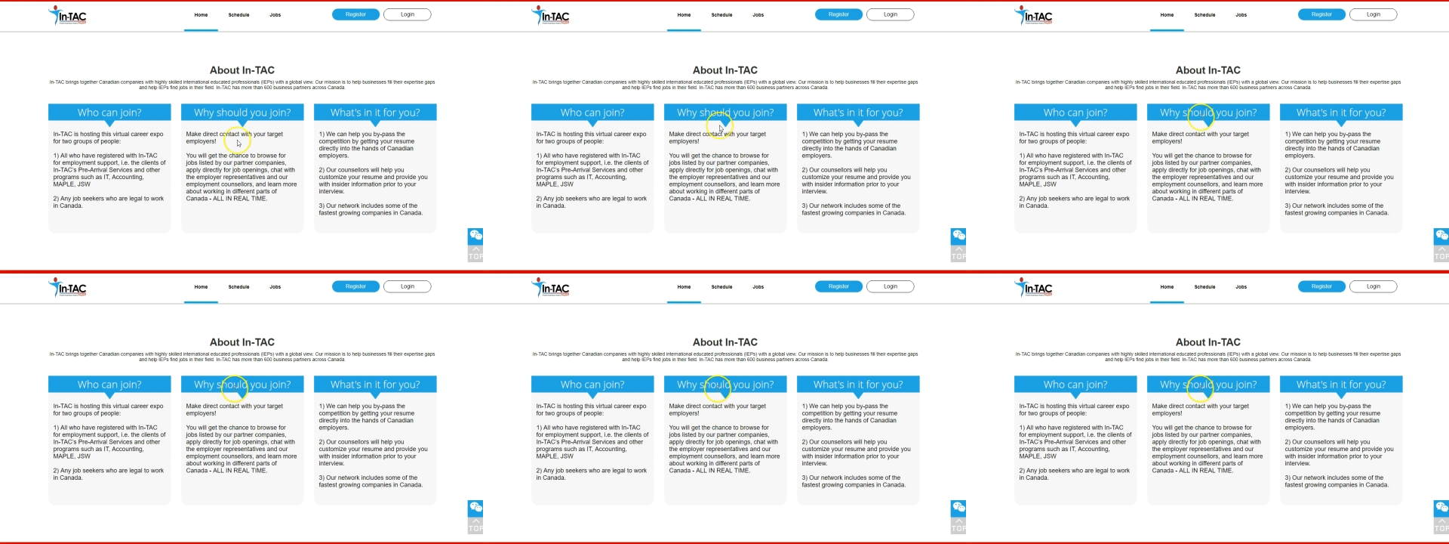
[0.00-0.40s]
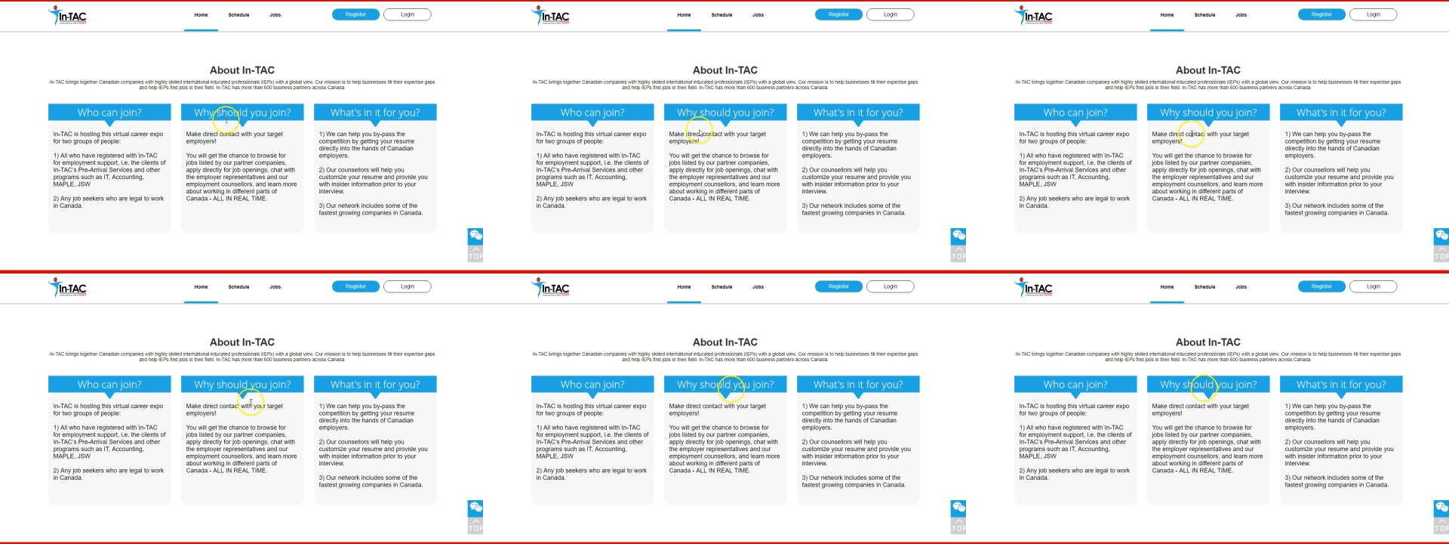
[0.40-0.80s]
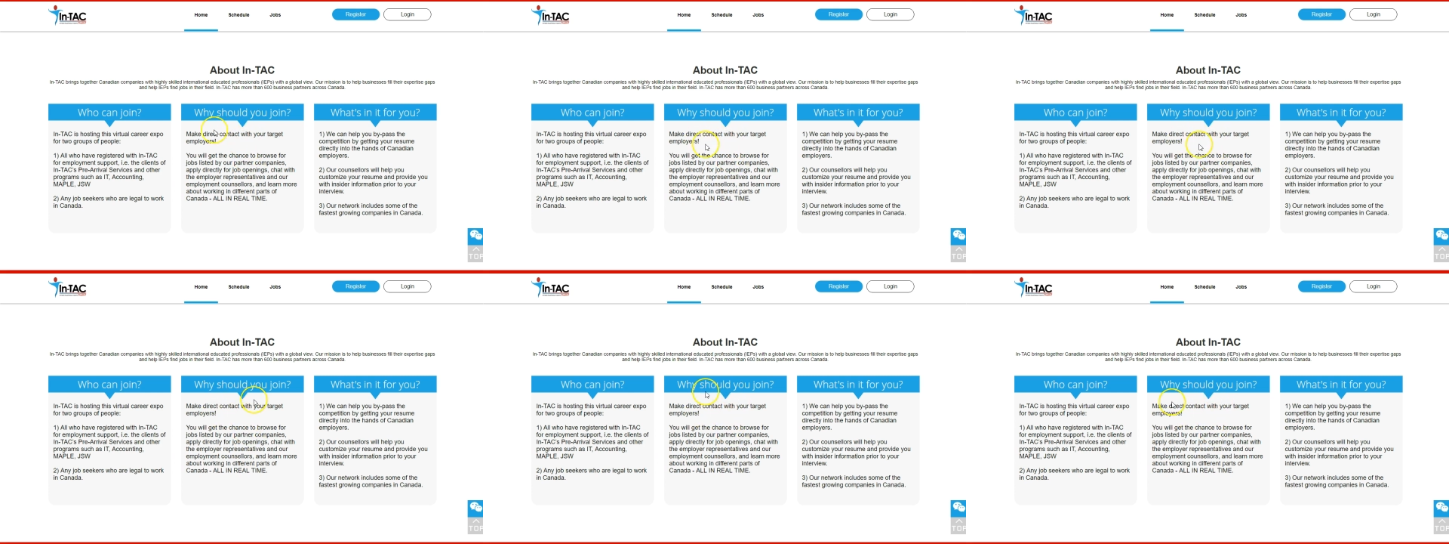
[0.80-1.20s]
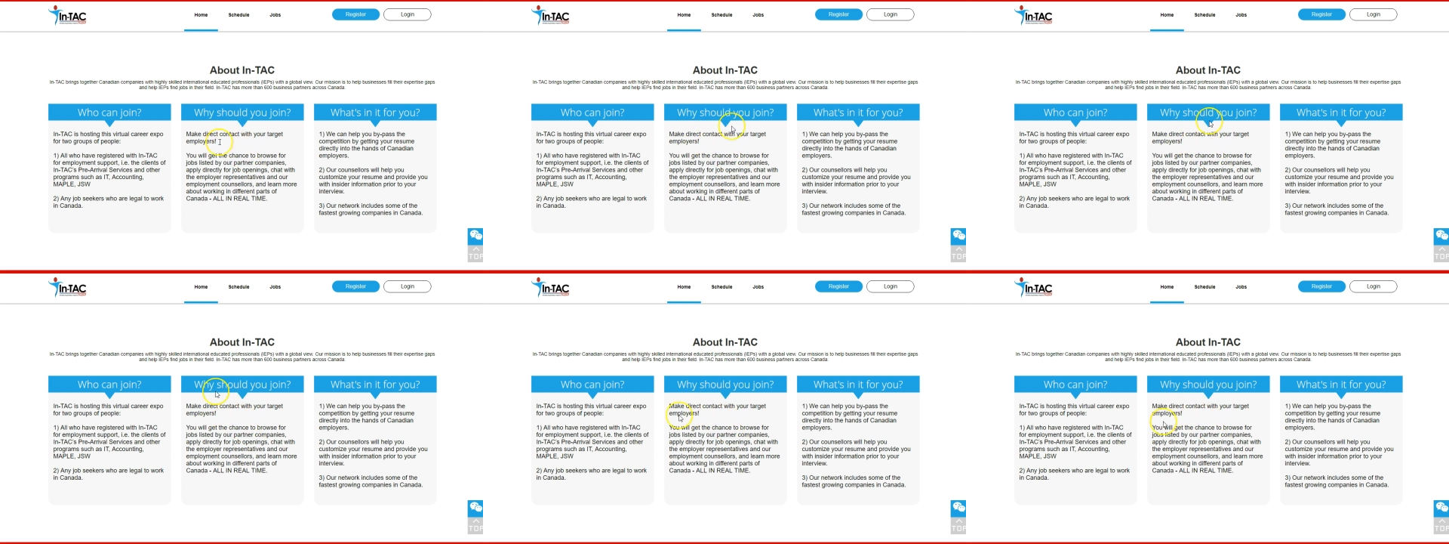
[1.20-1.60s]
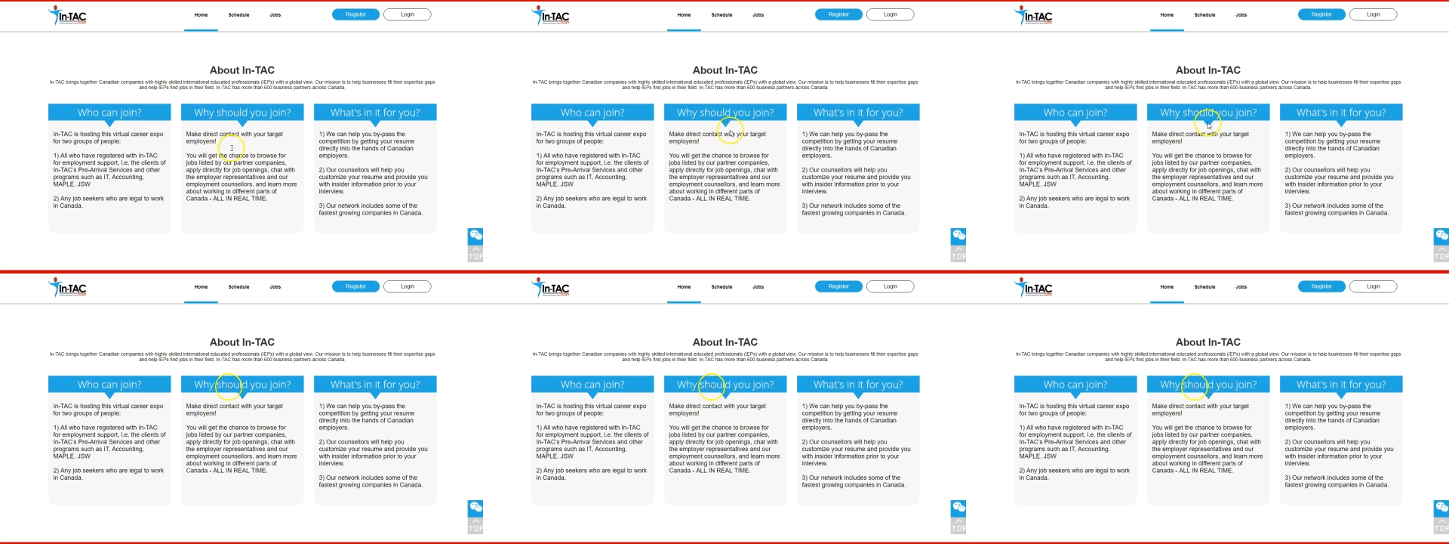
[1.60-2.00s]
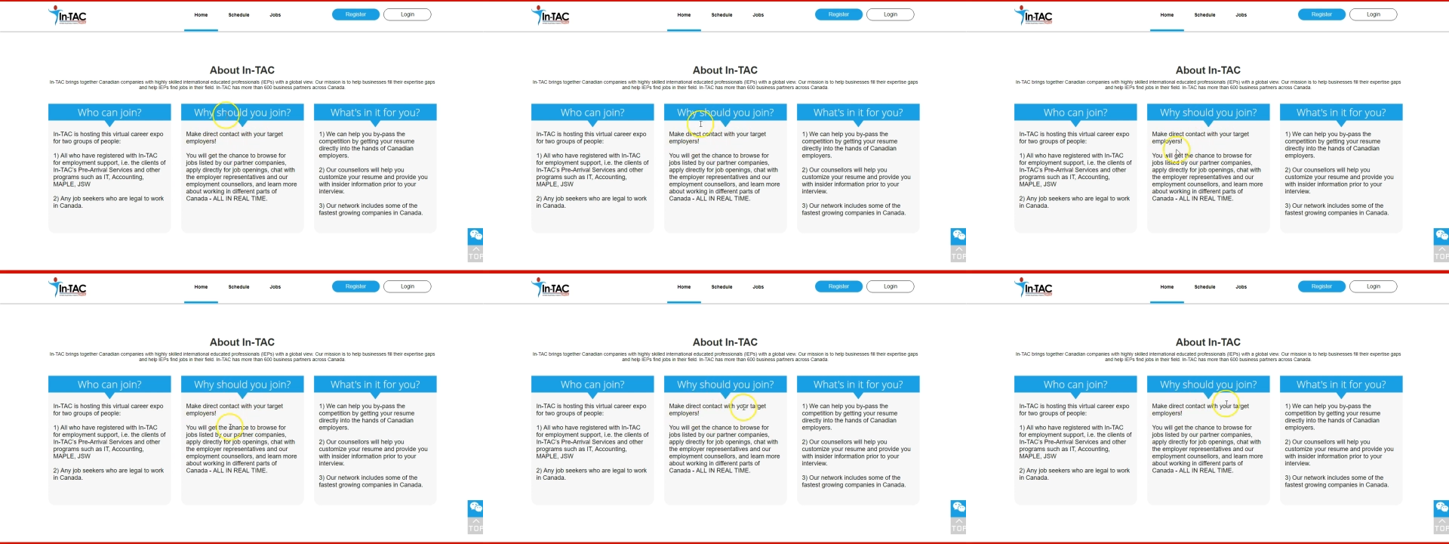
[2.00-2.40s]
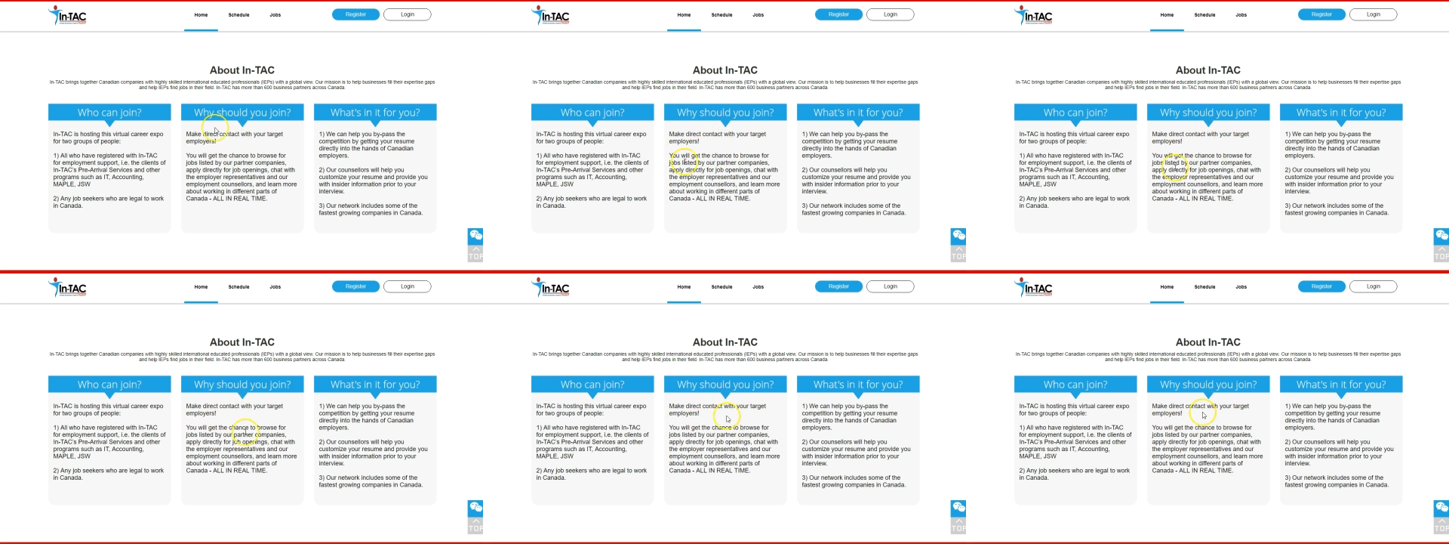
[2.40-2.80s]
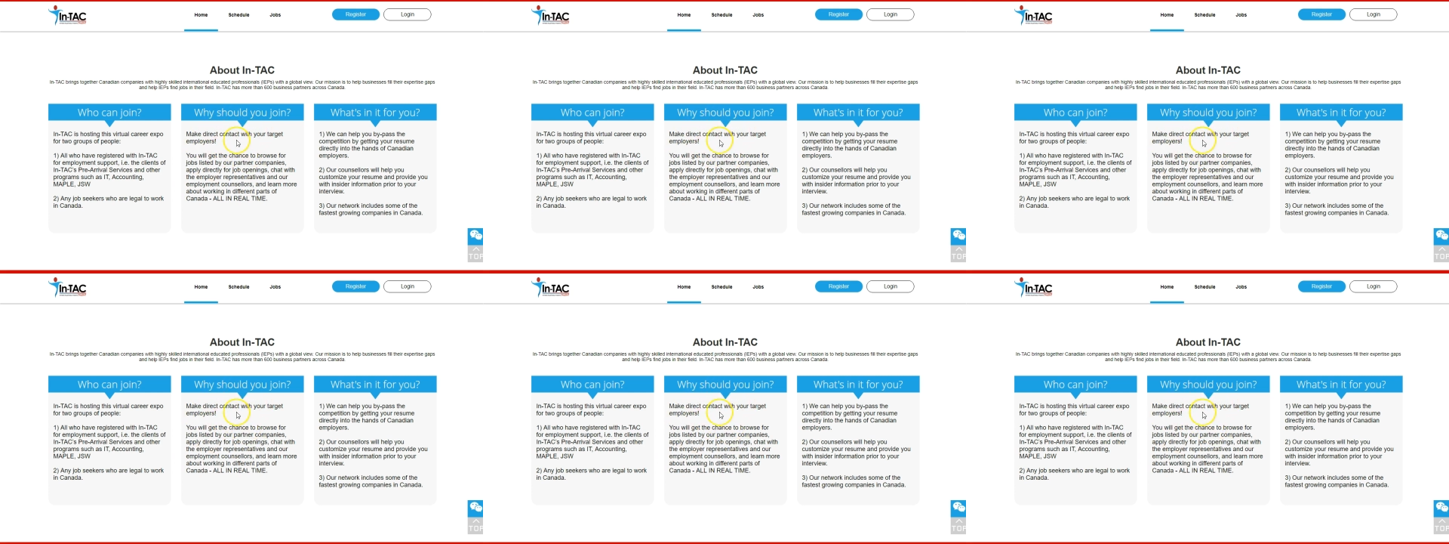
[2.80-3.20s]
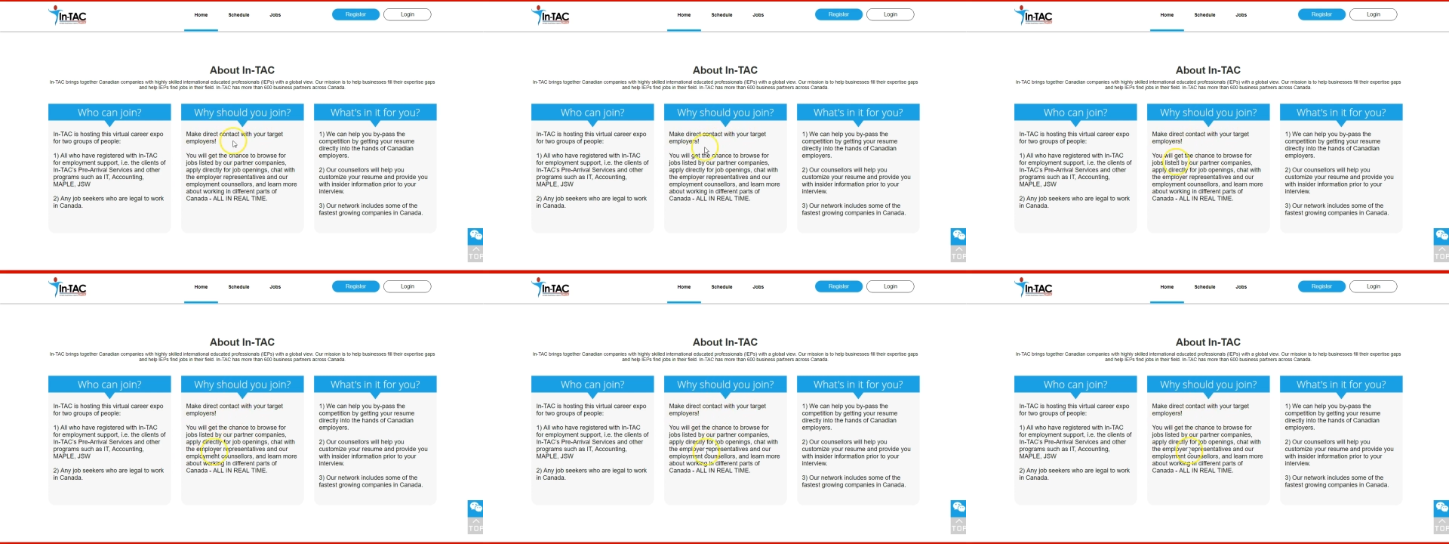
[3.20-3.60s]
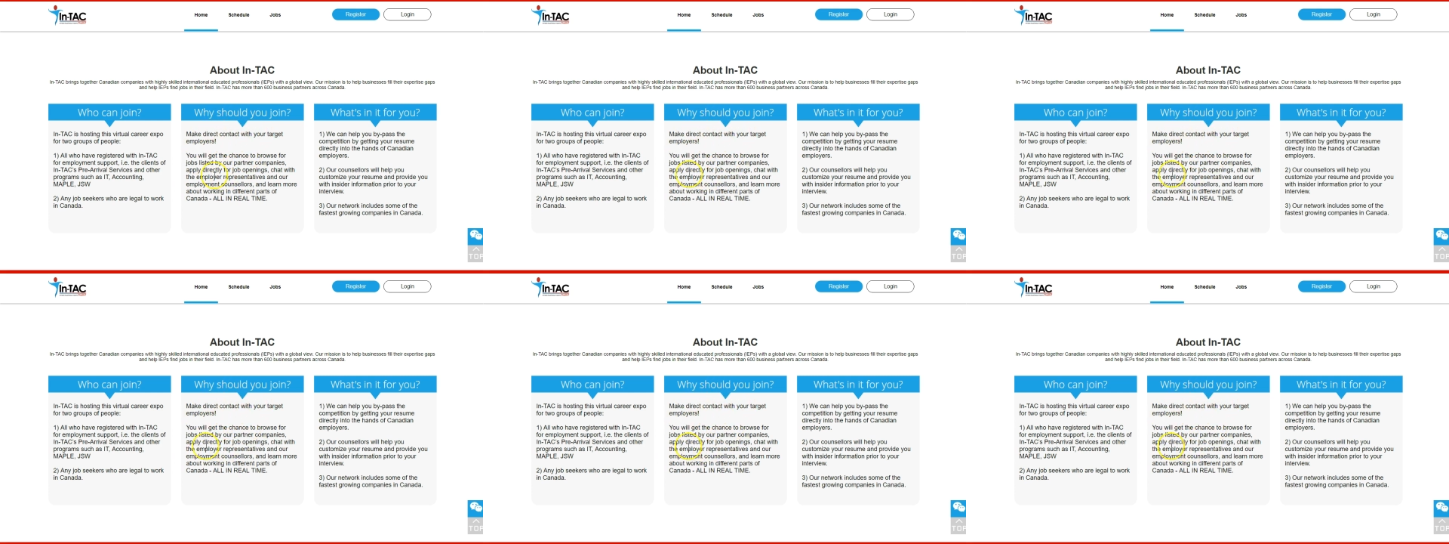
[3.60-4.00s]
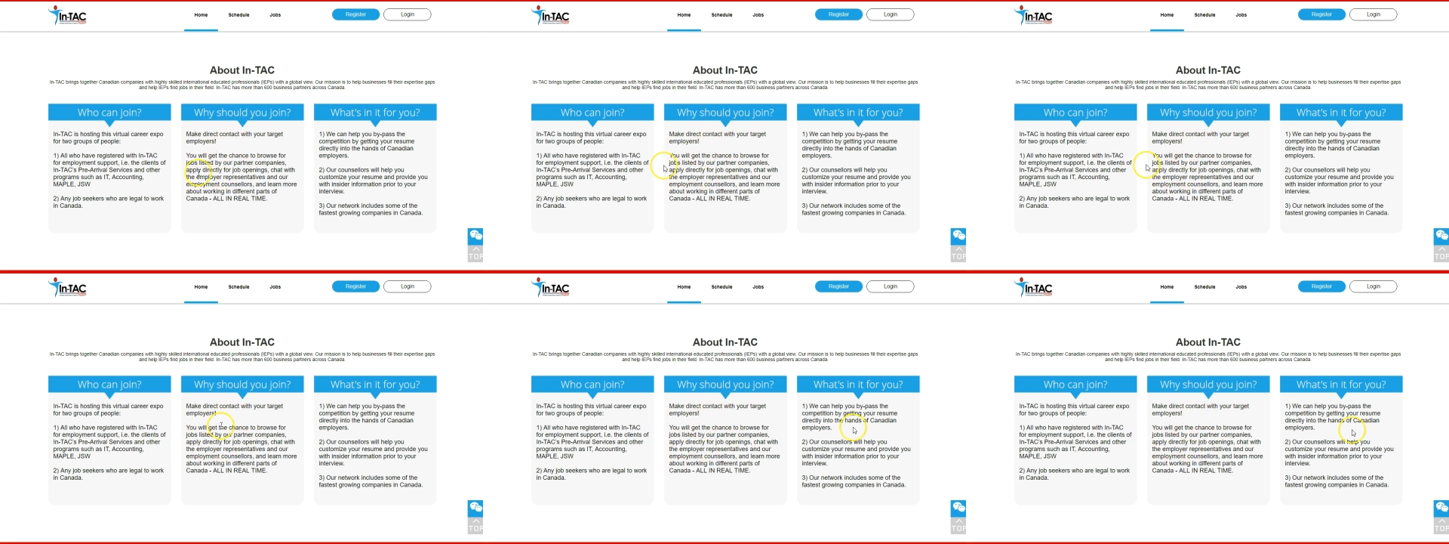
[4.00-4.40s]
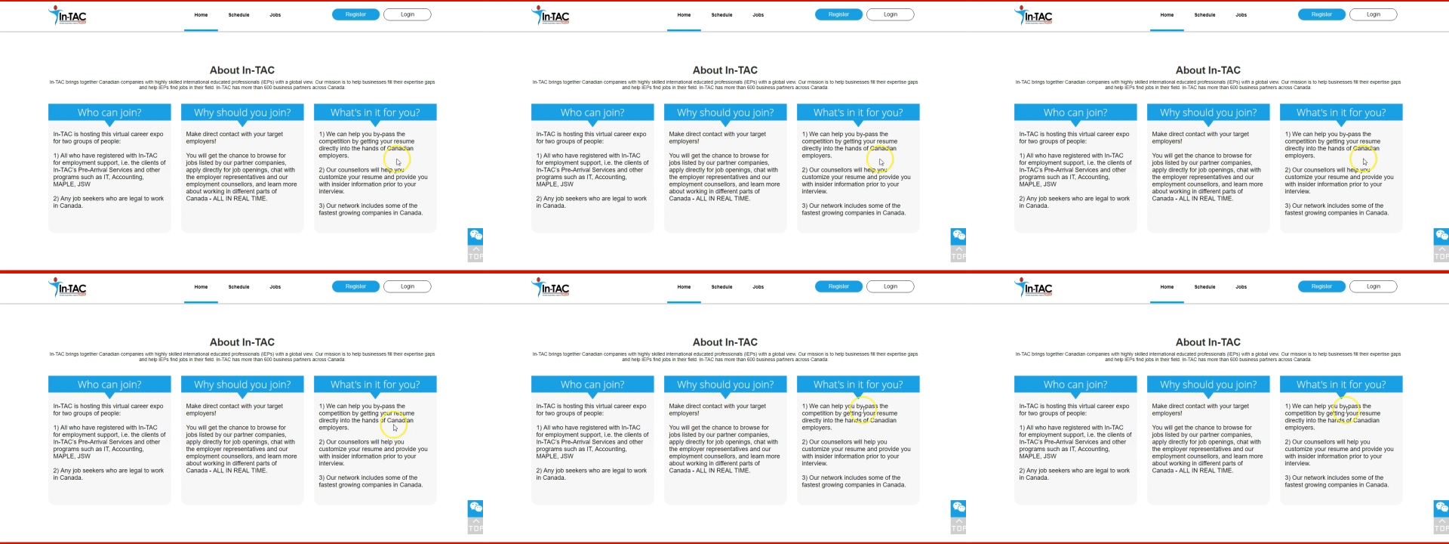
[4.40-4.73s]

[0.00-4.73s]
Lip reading: [unreadable: no face in view]